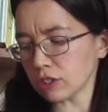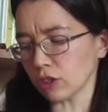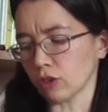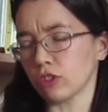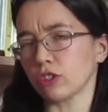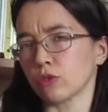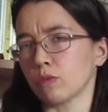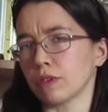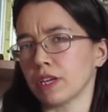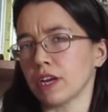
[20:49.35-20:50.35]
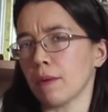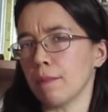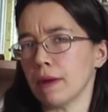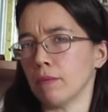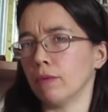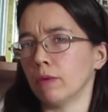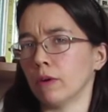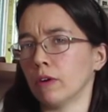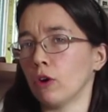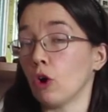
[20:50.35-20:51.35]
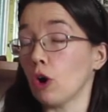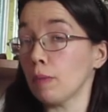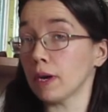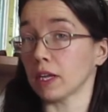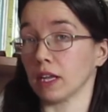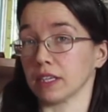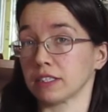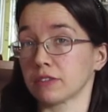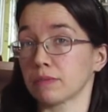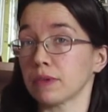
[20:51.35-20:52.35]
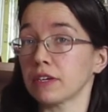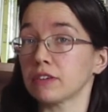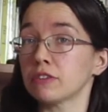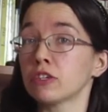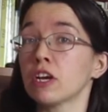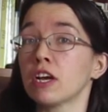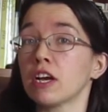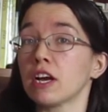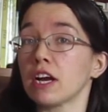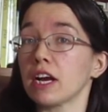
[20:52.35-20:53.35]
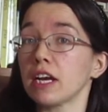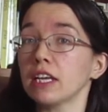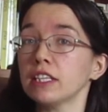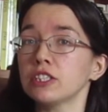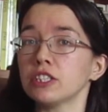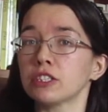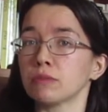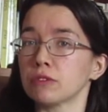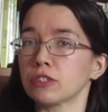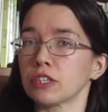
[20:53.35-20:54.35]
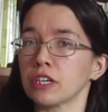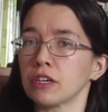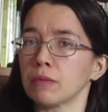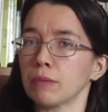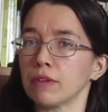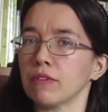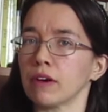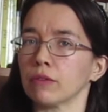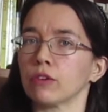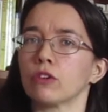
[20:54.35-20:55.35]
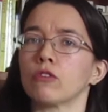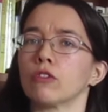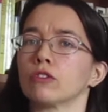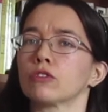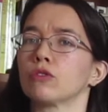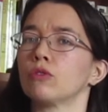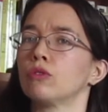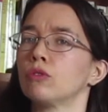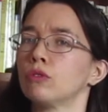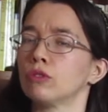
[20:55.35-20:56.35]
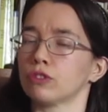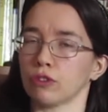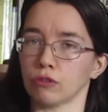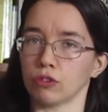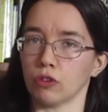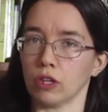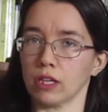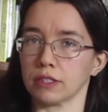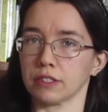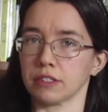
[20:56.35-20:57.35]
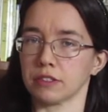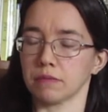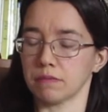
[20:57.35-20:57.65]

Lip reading: look at somebody a bit more upper class, because illegitimacy can be found across all social classes.